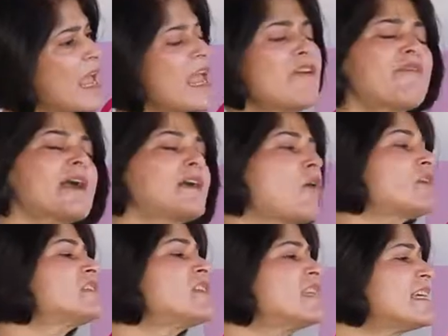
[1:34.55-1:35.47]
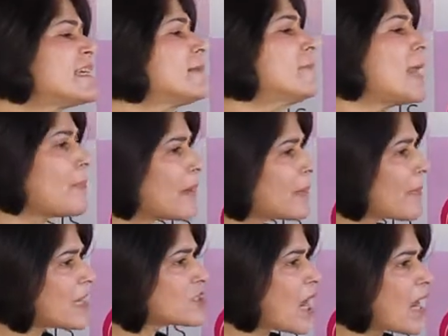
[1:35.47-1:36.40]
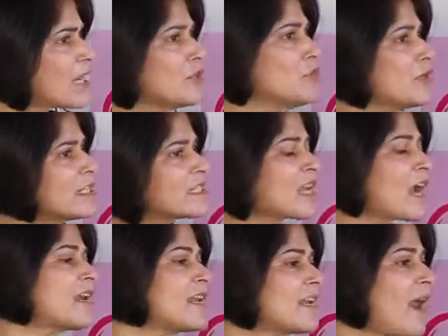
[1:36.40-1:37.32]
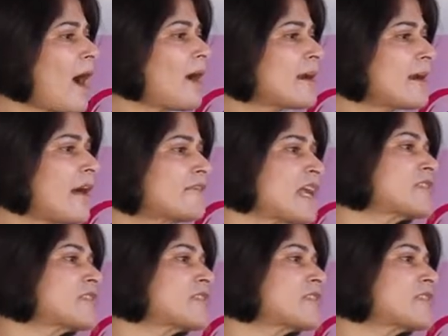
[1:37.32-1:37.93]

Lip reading: If I constantly keep blaming my child, you didn't study hard enough,